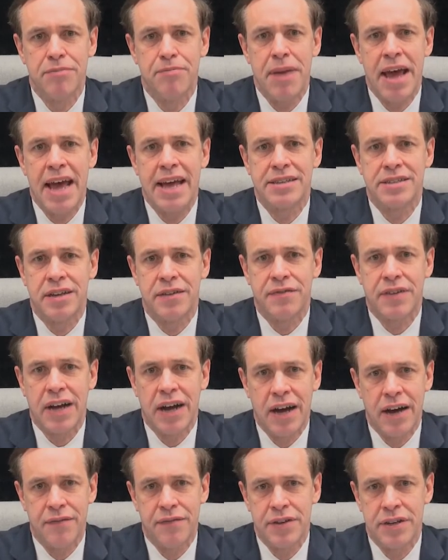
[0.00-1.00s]
mass of
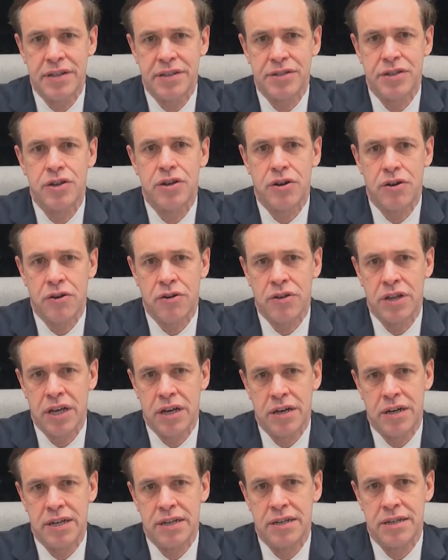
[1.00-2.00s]
confidence early
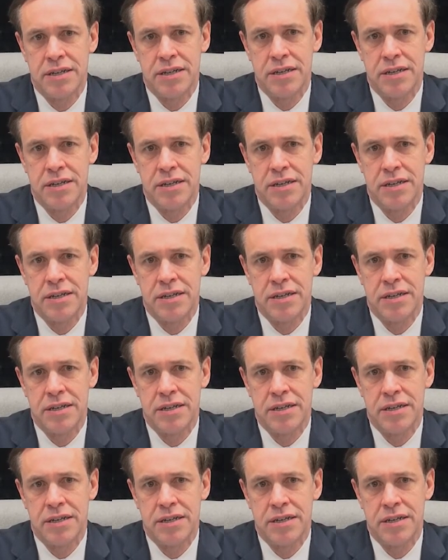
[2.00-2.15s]
on.